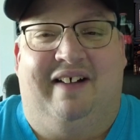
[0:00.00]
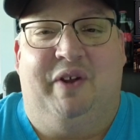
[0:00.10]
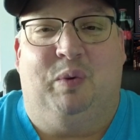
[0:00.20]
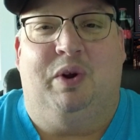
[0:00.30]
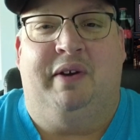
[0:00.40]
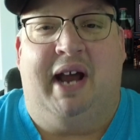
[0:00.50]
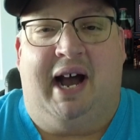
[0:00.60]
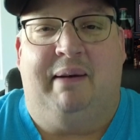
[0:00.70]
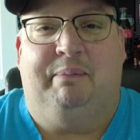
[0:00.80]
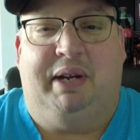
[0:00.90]
There will
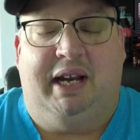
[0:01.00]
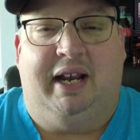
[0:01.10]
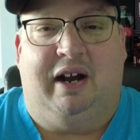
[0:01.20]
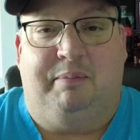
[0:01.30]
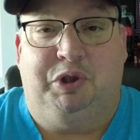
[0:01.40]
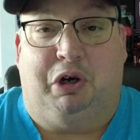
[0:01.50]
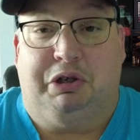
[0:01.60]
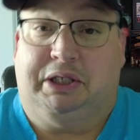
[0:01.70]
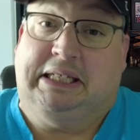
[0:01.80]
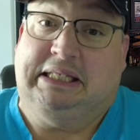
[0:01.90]
not be an
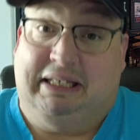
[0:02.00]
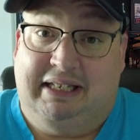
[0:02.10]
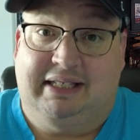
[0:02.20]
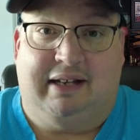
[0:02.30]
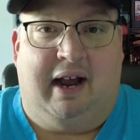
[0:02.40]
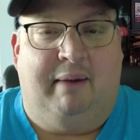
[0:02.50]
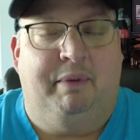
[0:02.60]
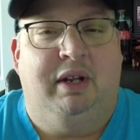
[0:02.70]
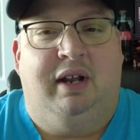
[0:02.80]
upcharge, at least at this time,